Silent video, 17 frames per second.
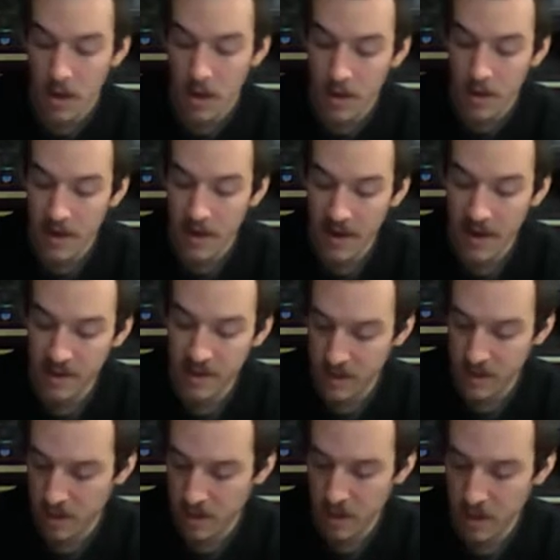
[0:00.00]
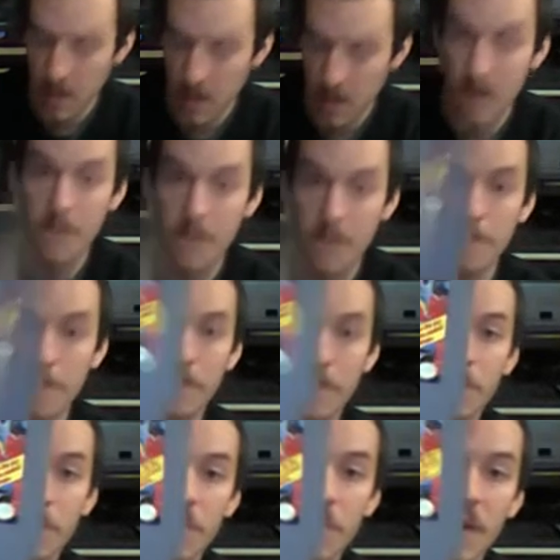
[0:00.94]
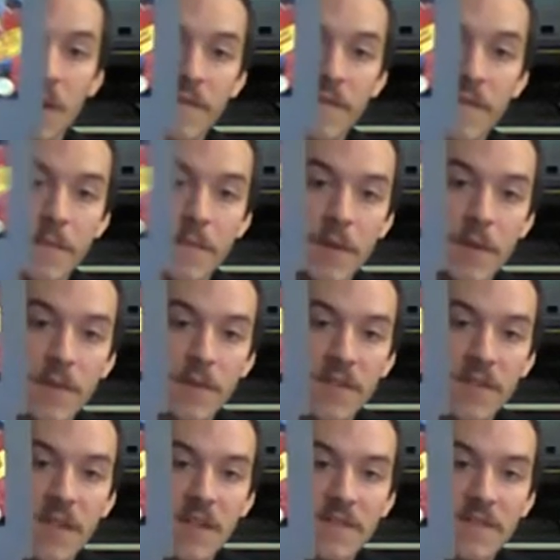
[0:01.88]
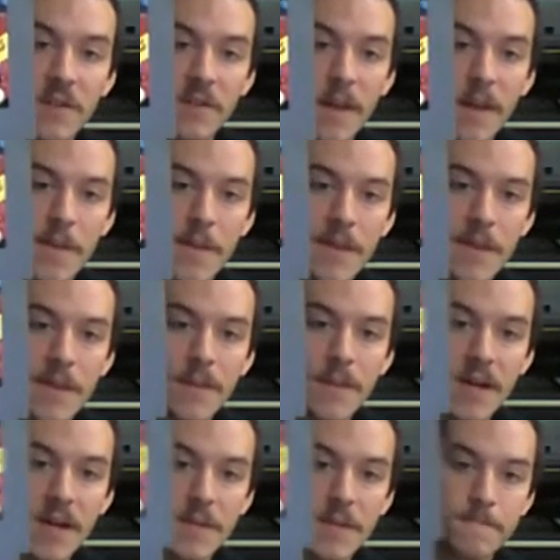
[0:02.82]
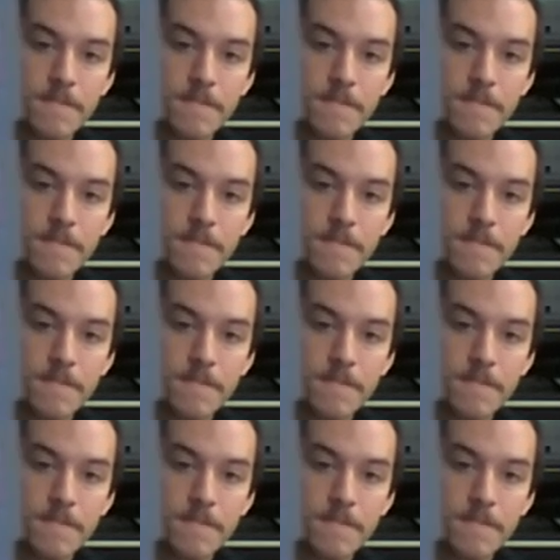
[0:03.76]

Next, love the pinball stuff, so we got Pinbot.